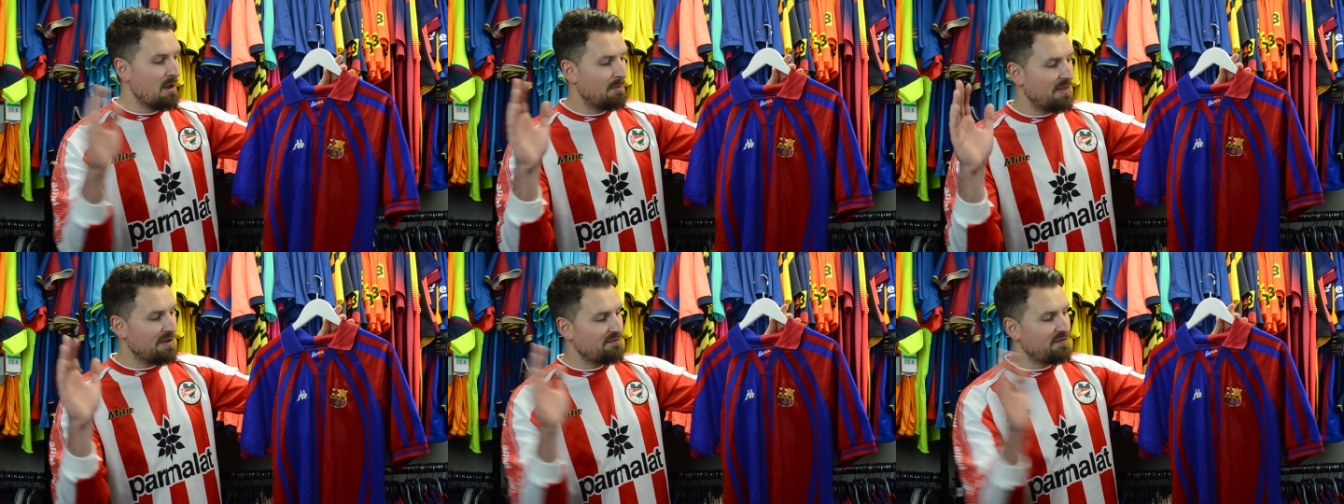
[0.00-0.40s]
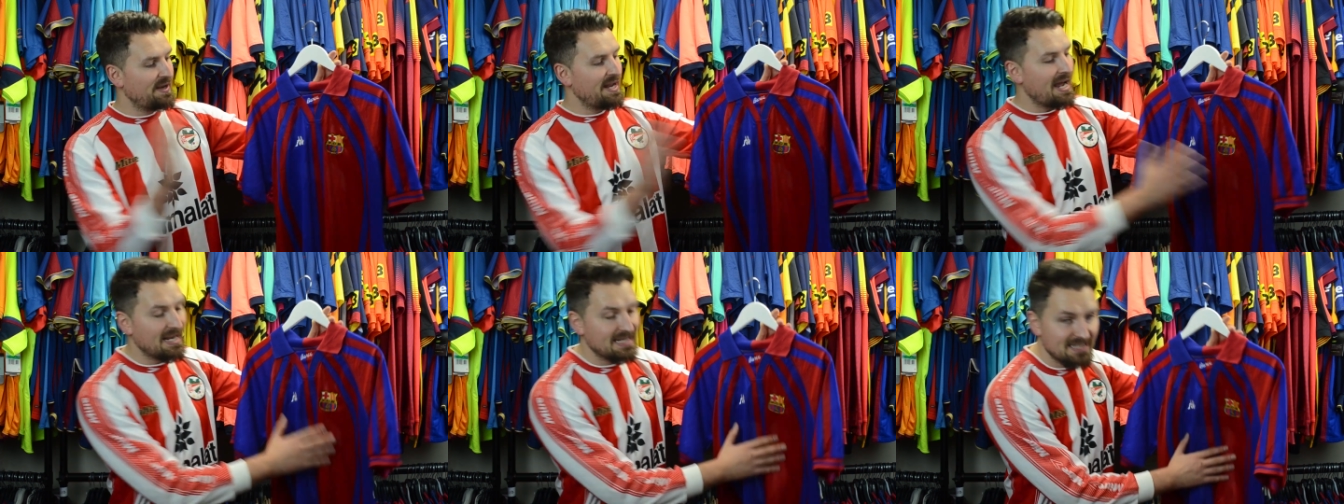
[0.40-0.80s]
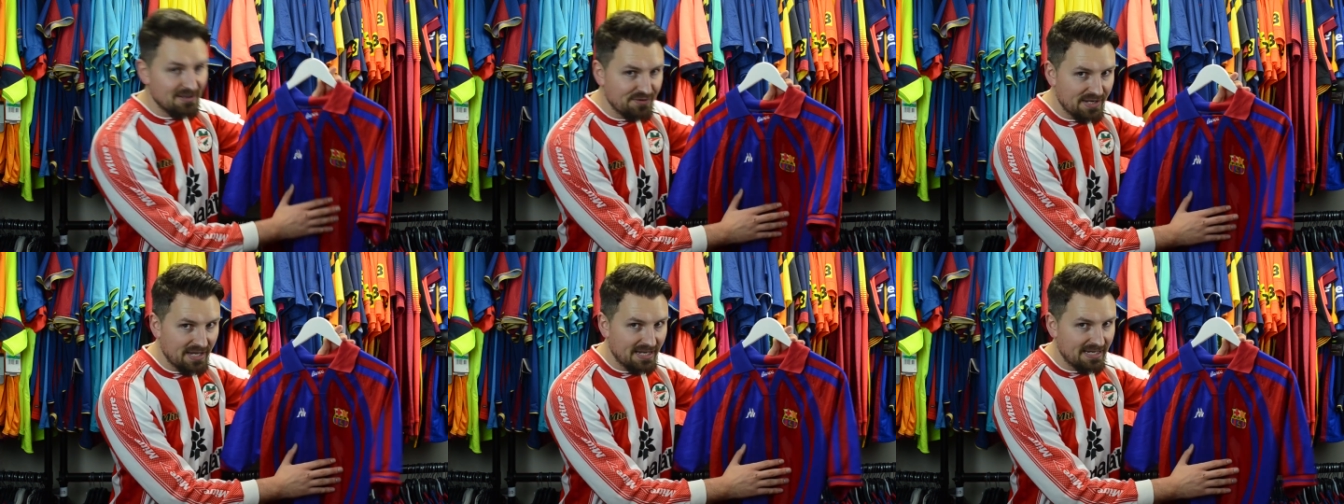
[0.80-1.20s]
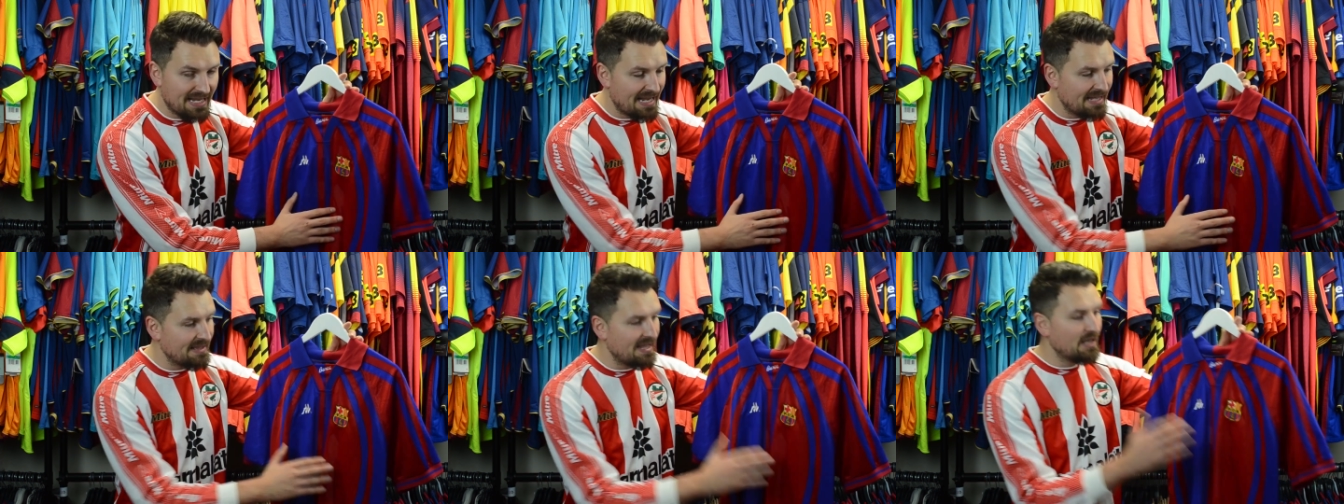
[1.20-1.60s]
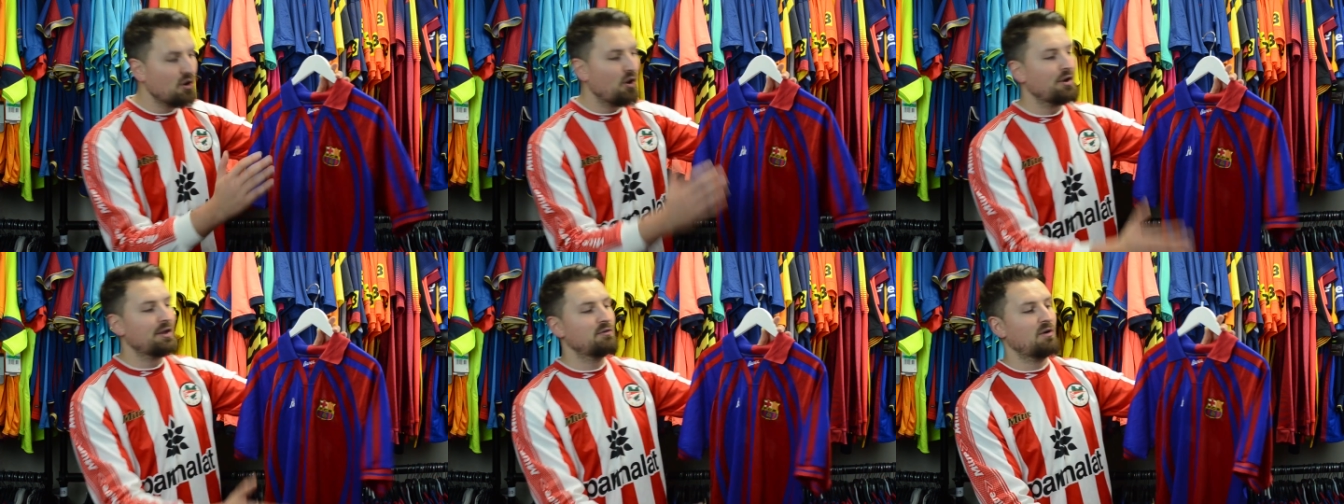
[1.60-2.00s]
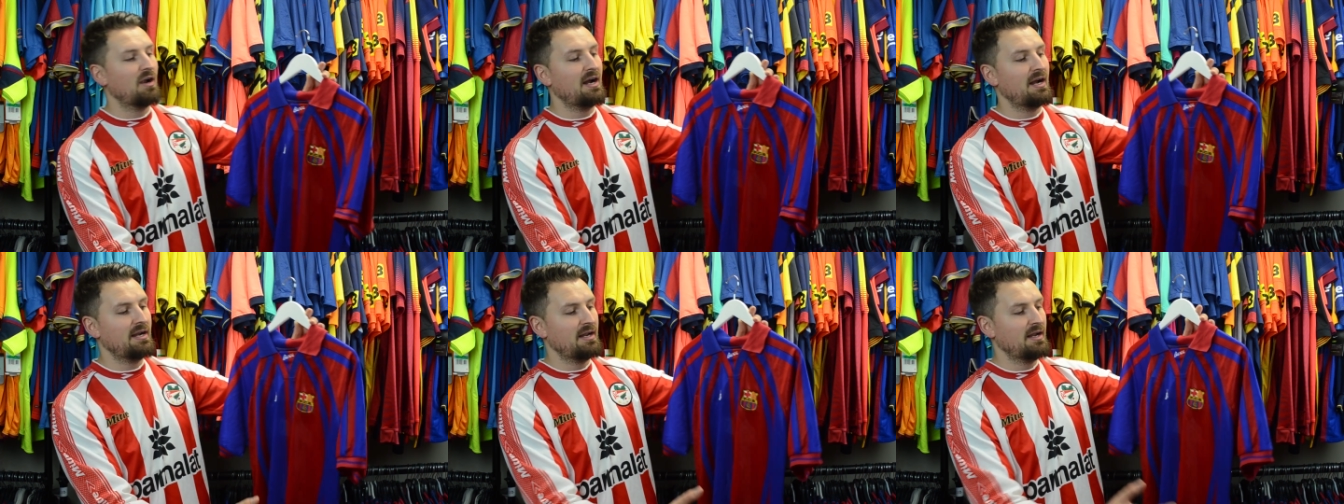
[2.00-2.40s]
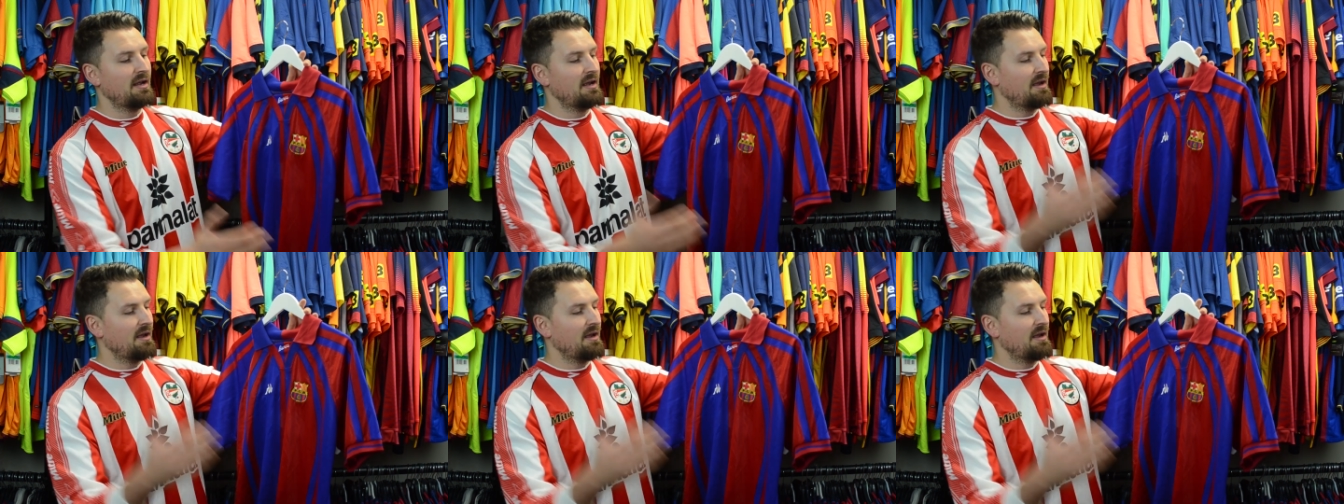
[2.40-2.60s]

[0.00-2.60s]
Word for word: But then for ninety-seven ninety-eight, they got it right.